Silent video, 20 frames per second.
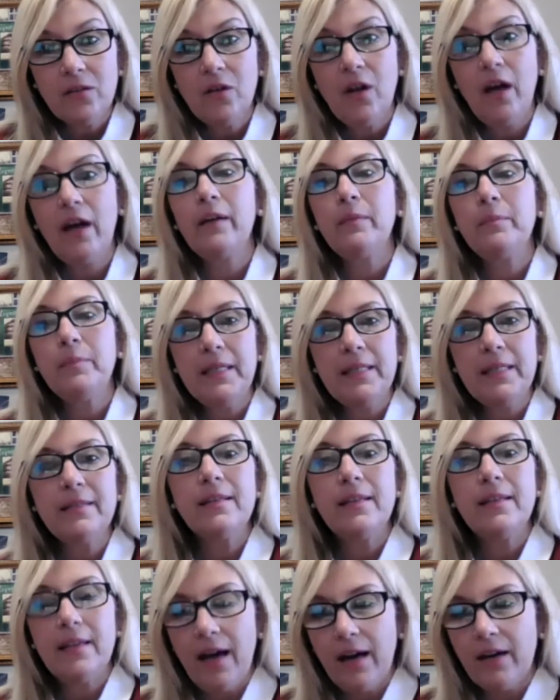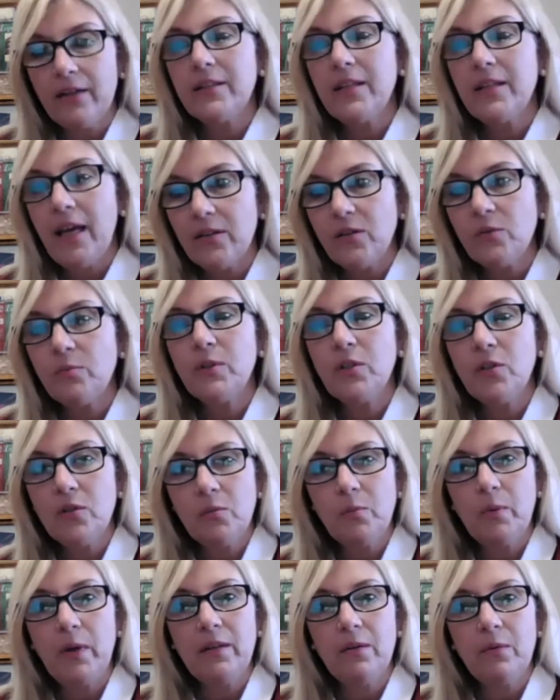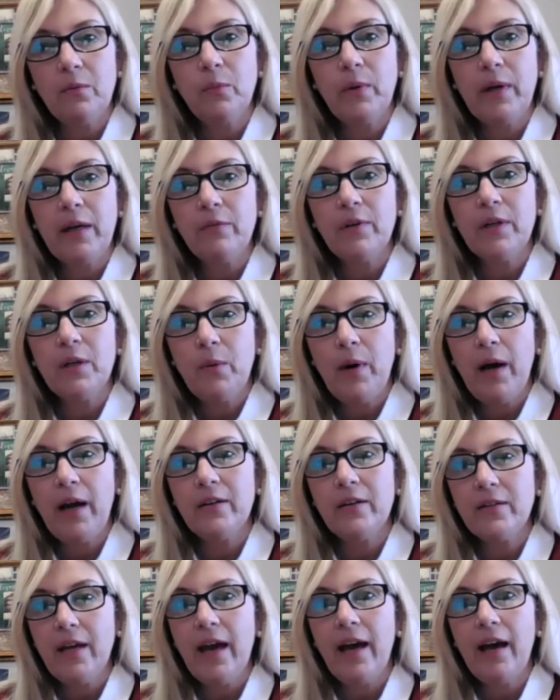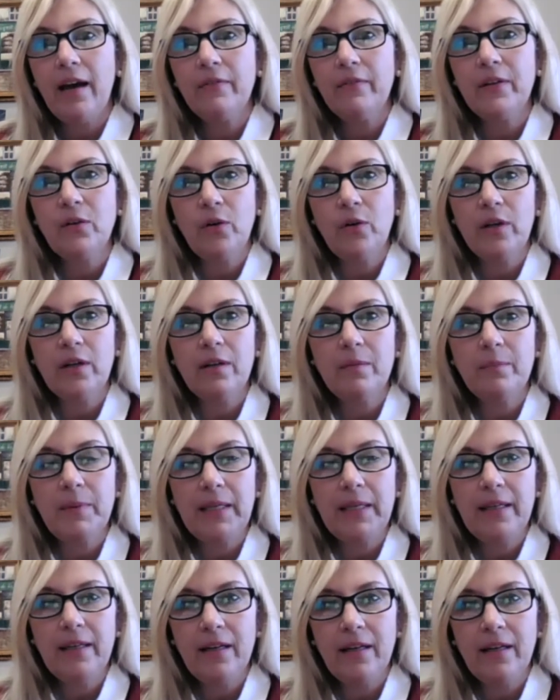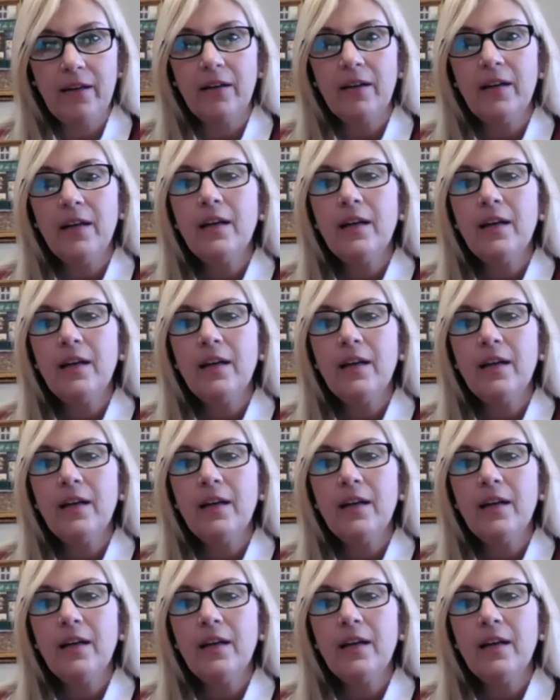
not a PCR test, which is what we're required to have in order to be here